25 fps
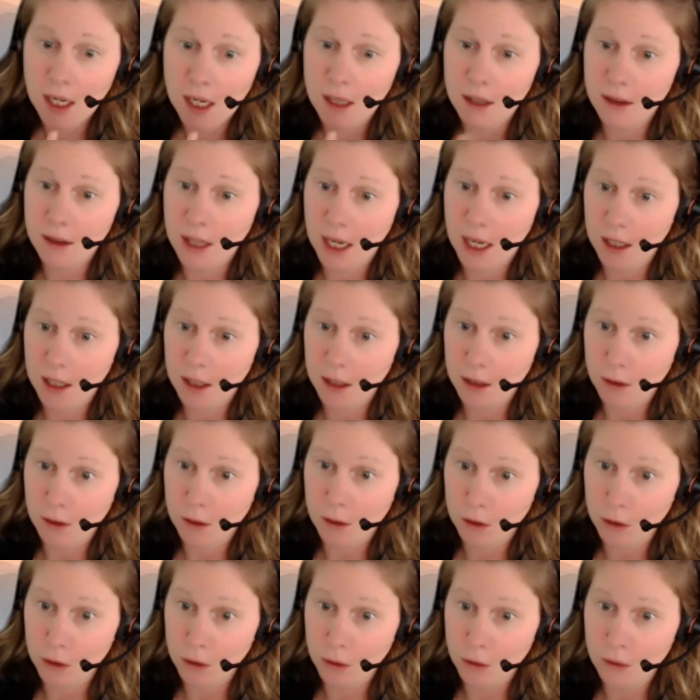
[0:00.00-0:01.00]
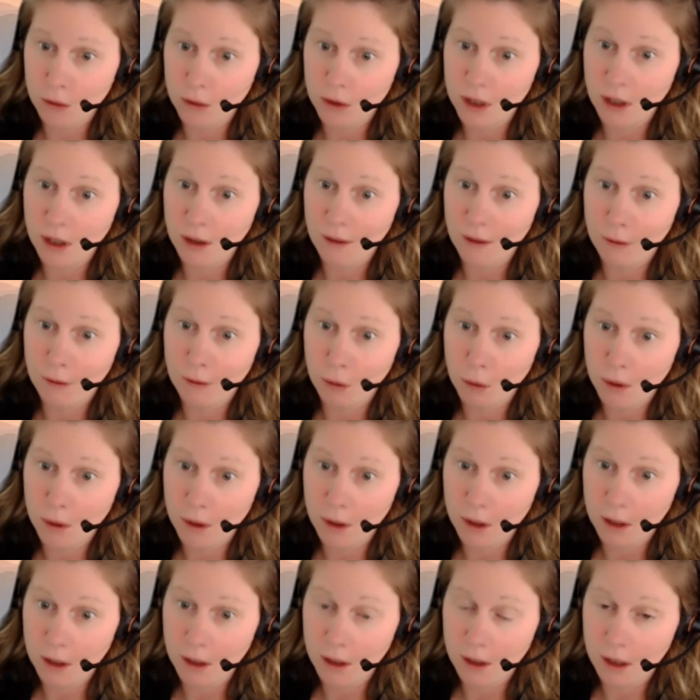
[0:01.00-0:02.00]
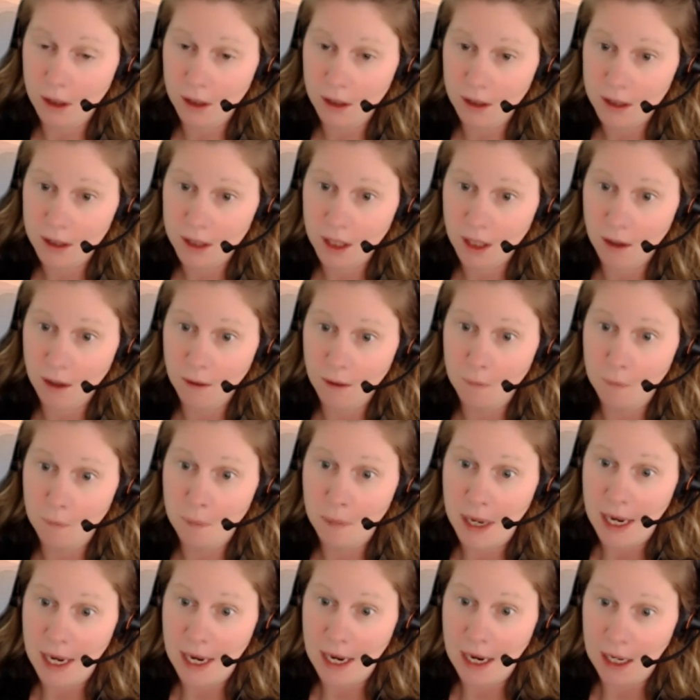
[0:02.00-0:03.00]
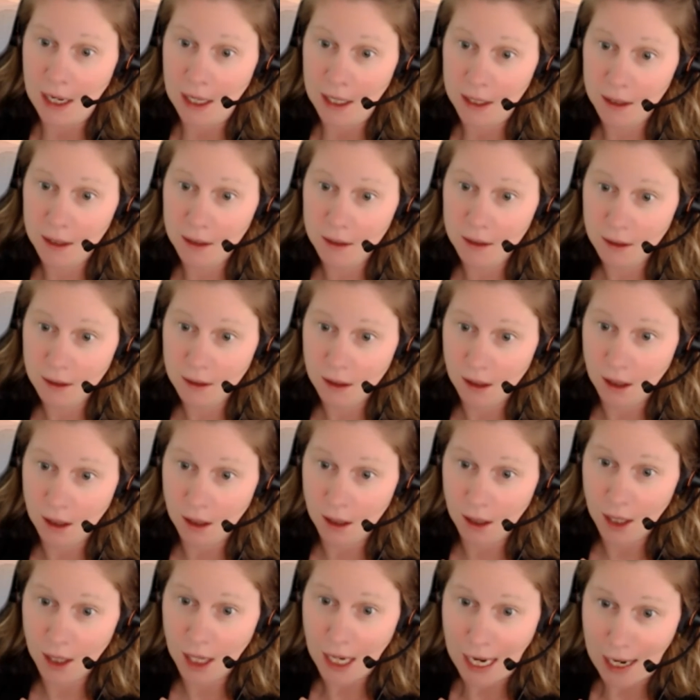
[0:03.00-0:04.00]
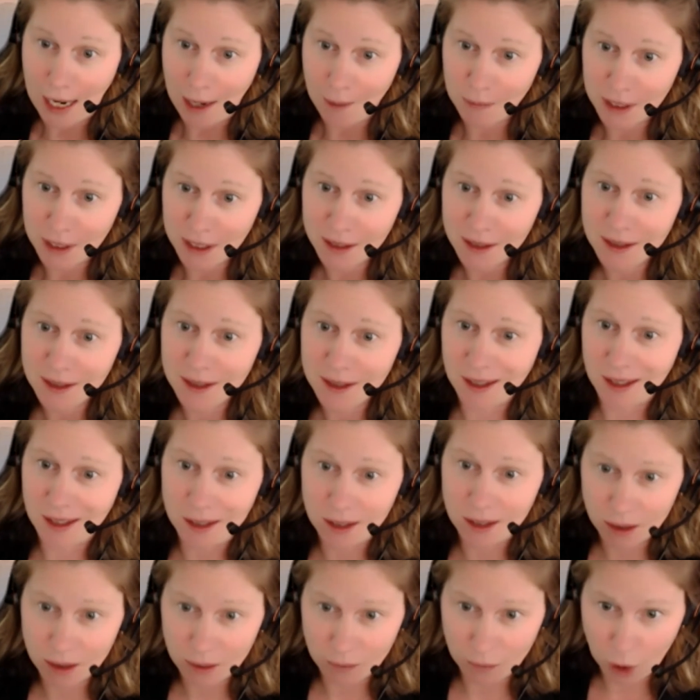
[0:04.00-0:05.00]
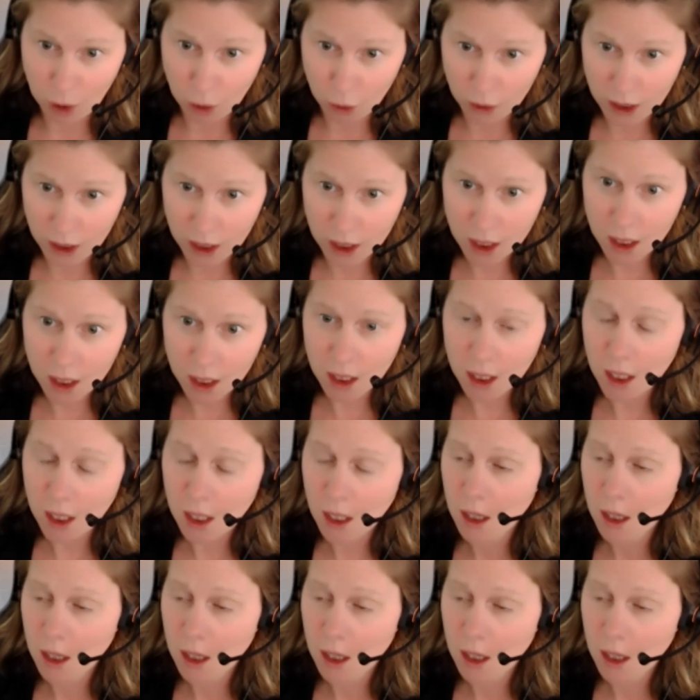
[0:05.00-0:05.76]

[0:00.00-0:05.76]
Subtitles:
That includes avoidance of bad habits like smoking.